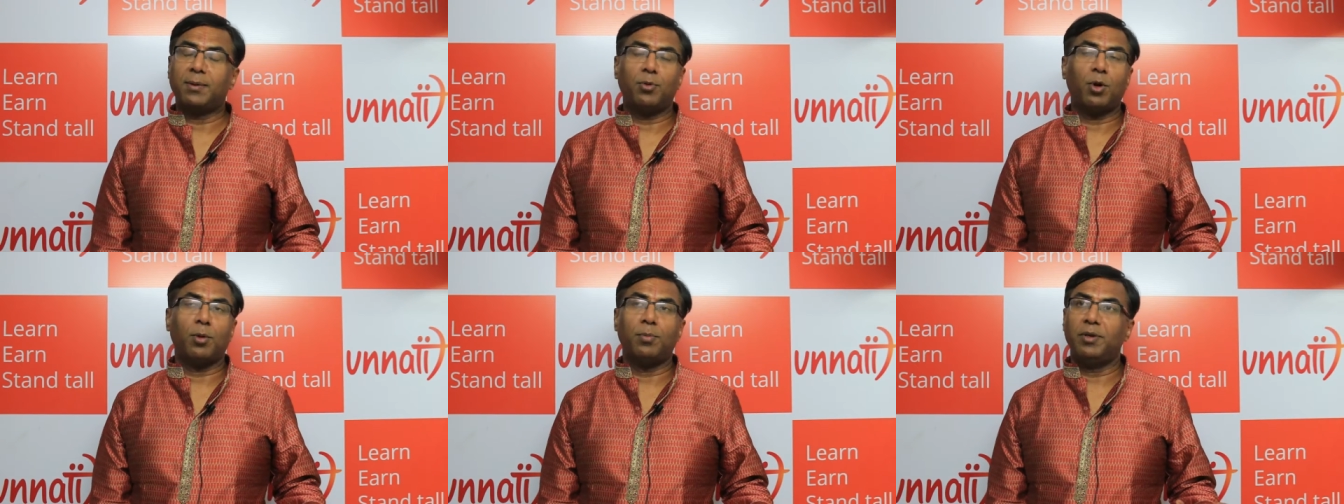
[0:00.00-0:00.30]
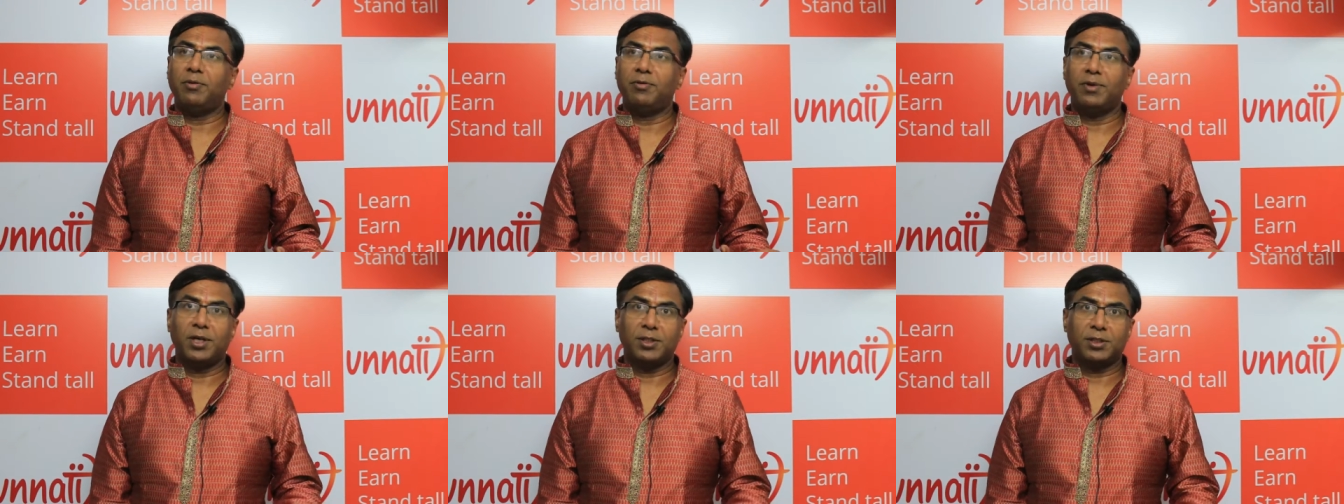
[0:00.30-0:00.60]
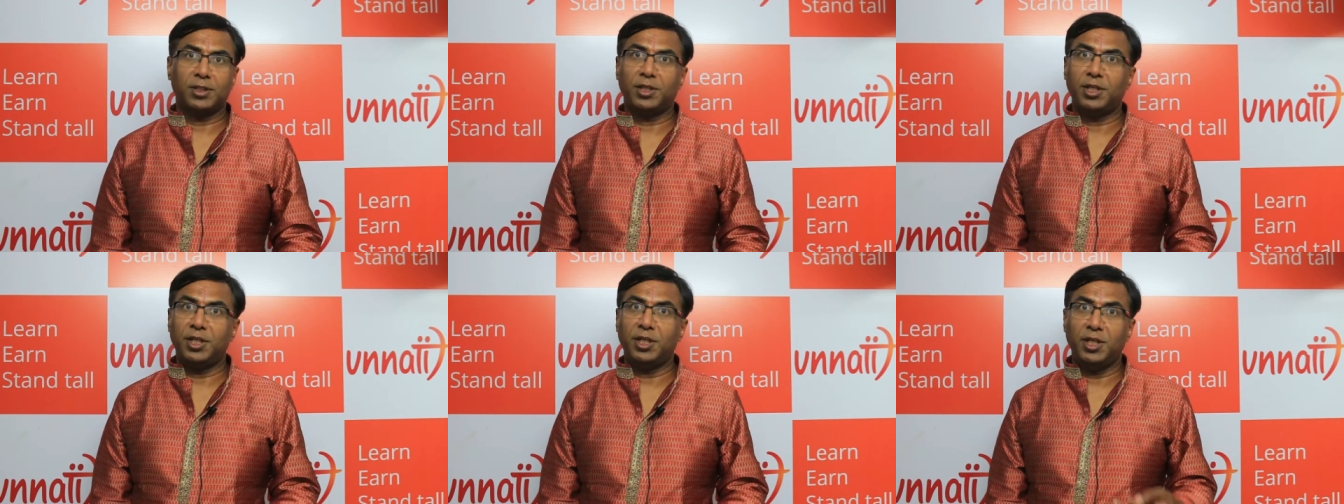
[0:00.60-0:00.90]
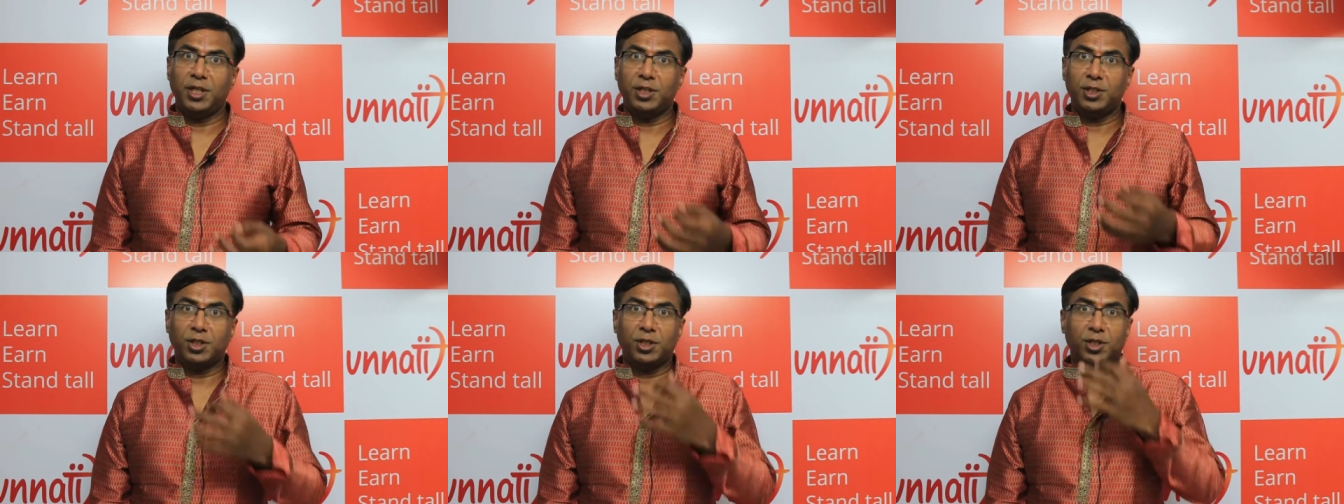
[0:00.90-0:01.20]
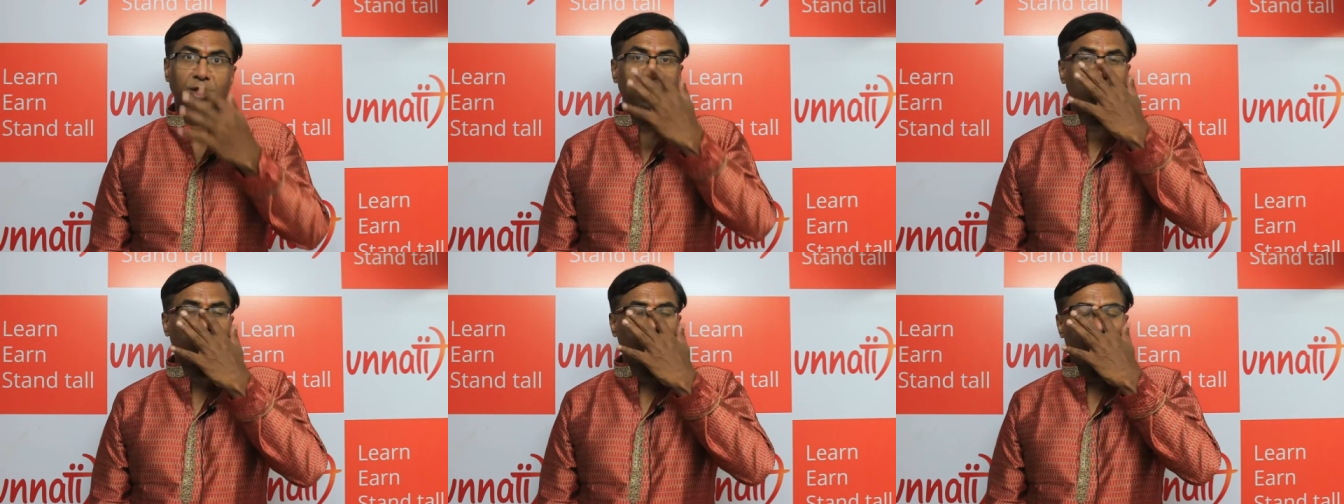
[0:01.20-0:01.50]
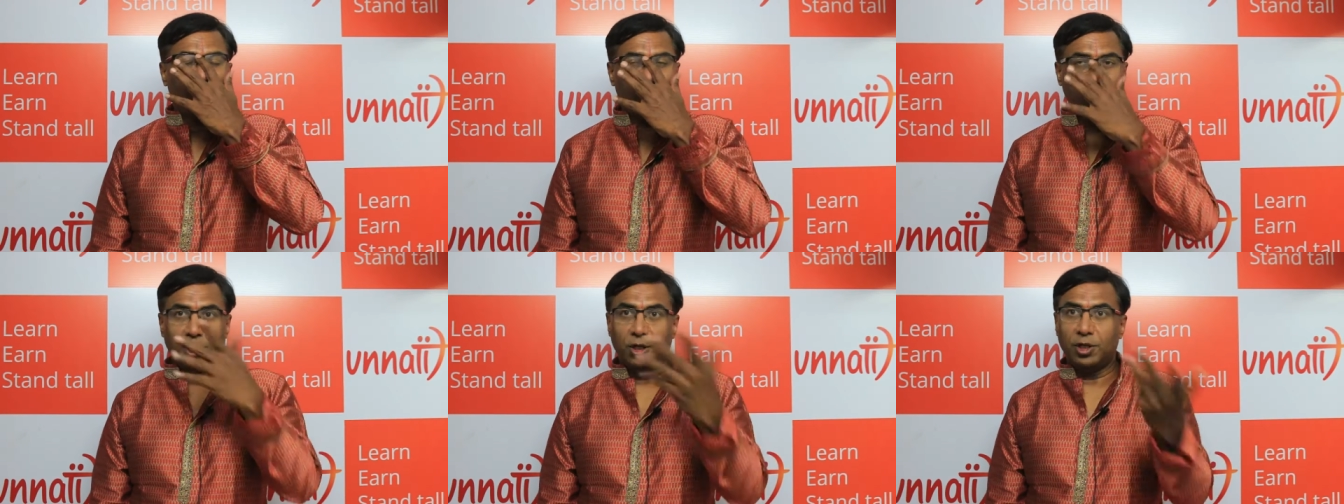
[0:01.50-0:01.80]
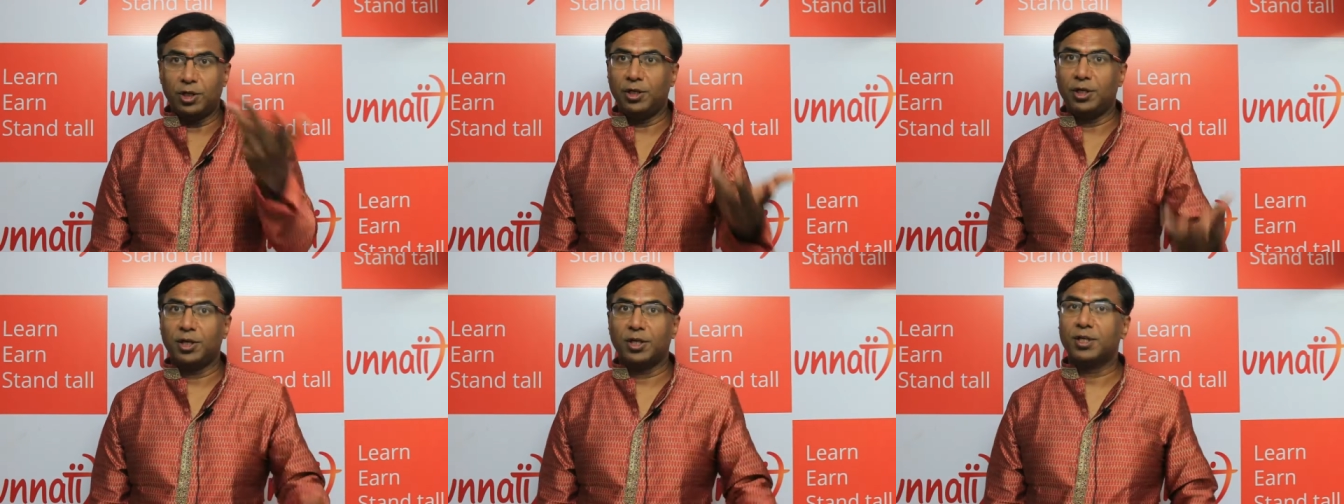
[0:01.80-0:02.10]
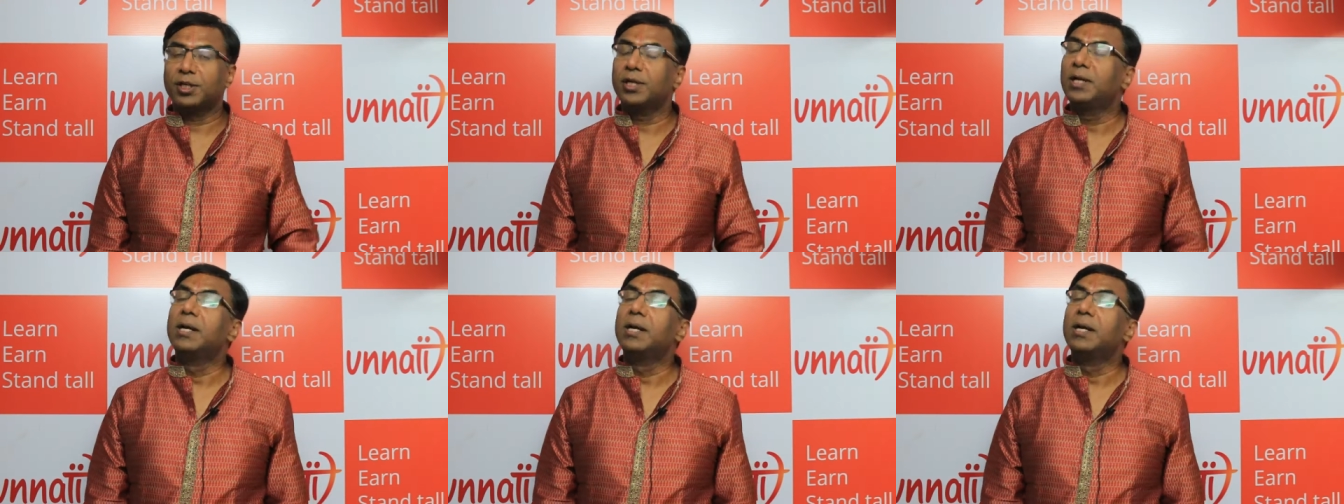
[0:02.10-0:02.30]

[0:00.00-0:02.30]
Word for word: probably even as a teenager or earlier.